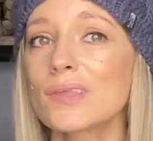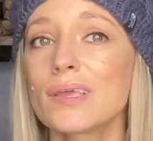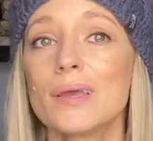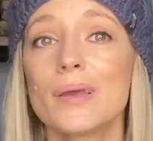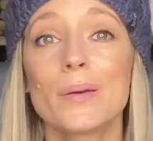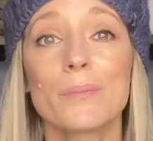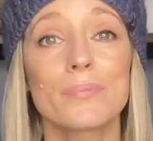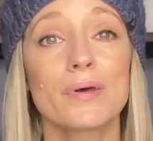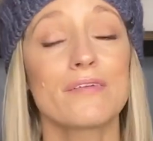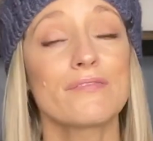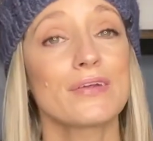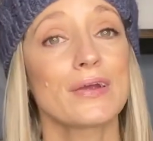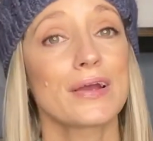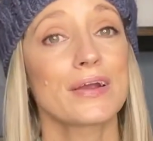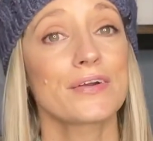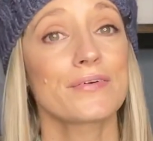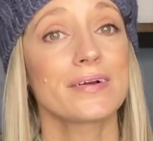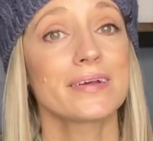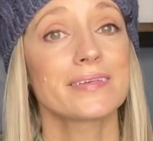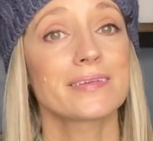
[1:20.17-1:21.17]
But if you're
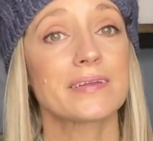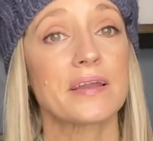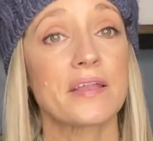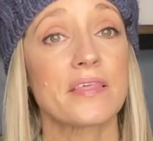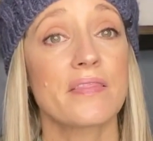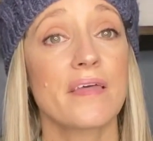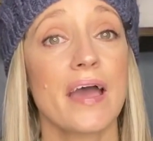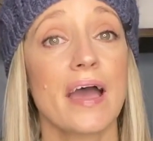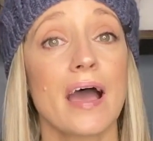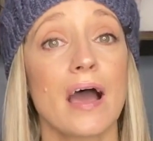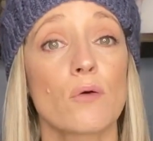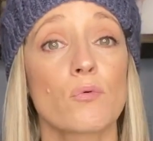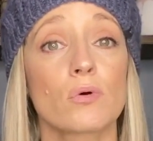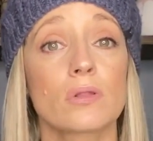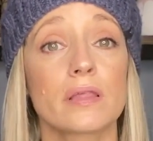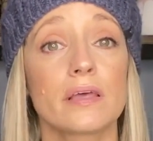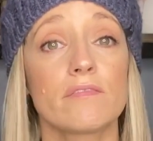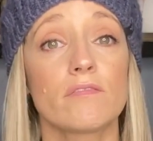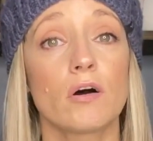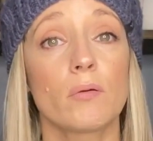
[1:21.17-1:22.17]
interested in that, I will
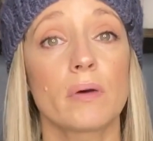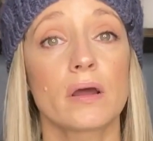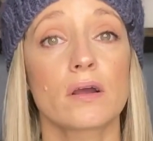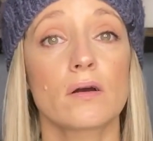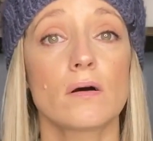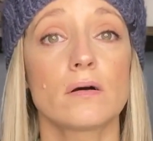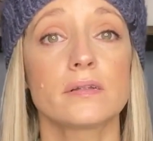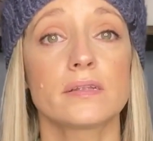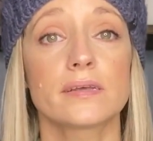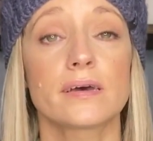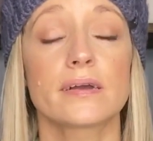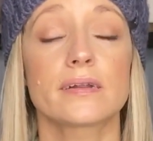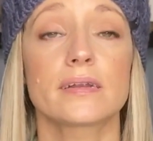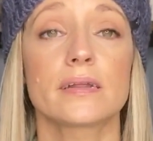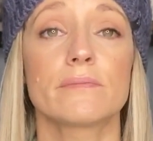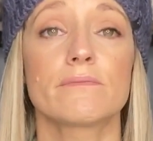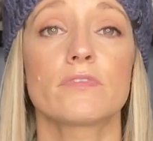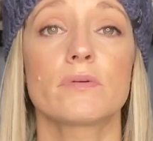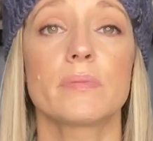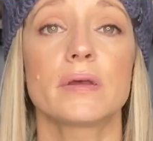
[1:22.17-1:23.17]
leave all my contact
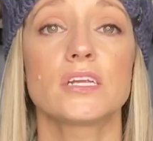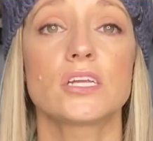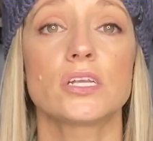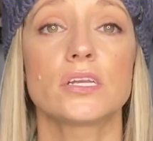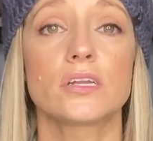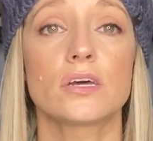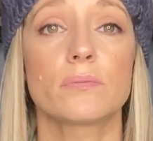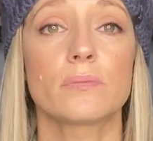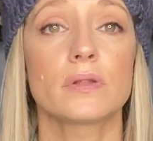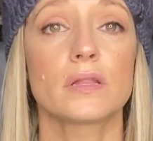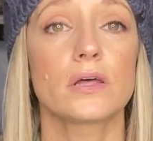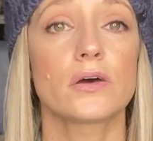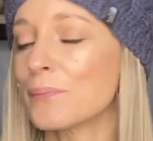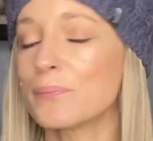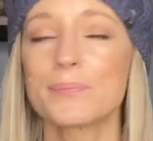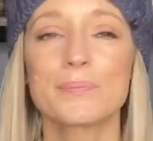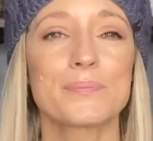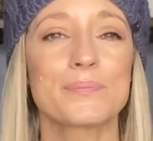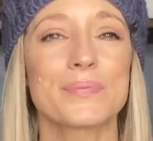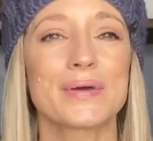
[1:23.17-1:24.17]
information down below.
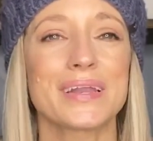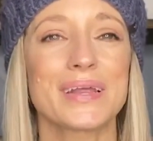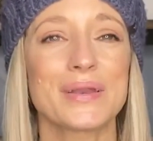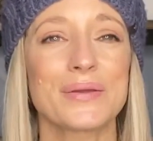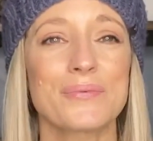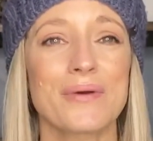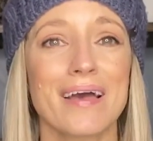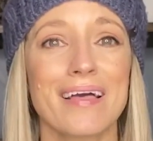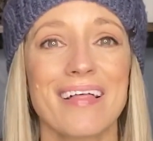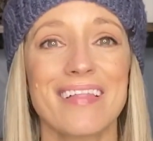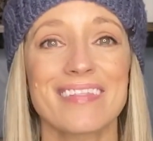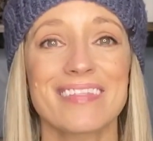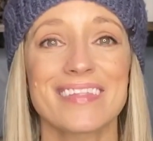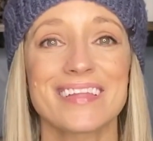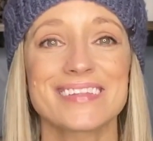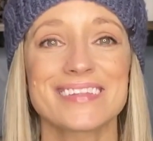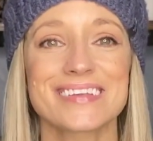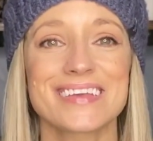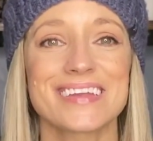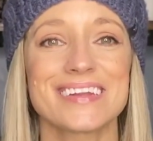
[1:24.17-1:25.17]
But anyway,
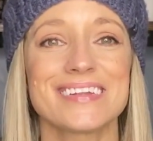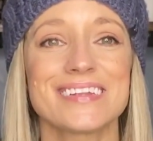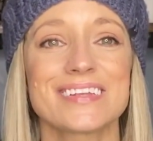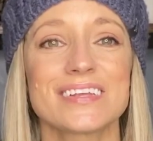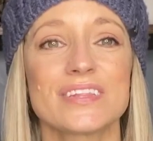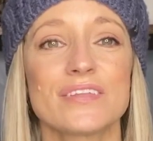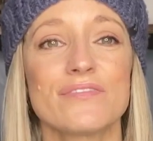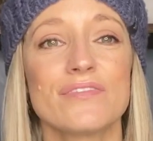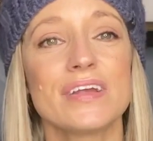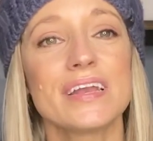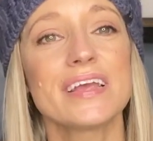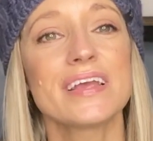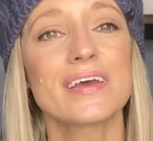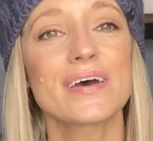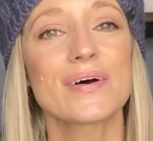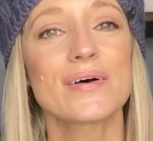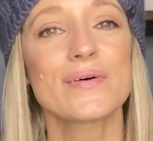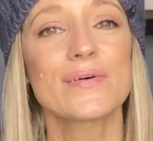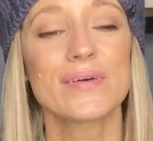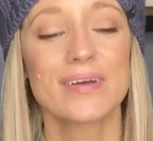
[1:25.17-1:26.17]
let's get into the
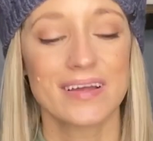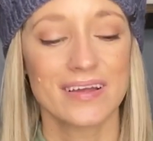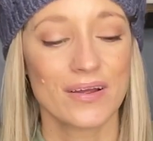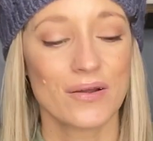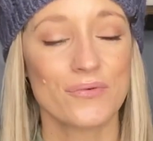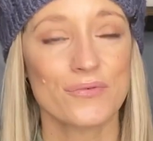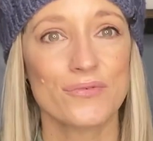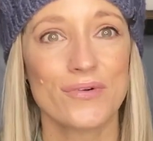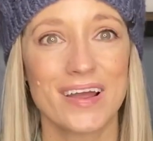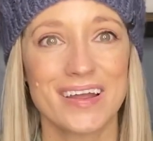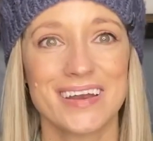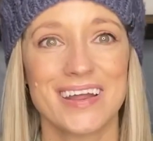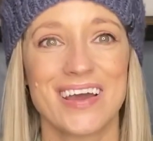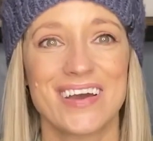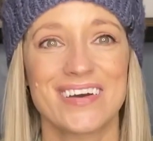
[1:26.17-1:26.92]
video right now.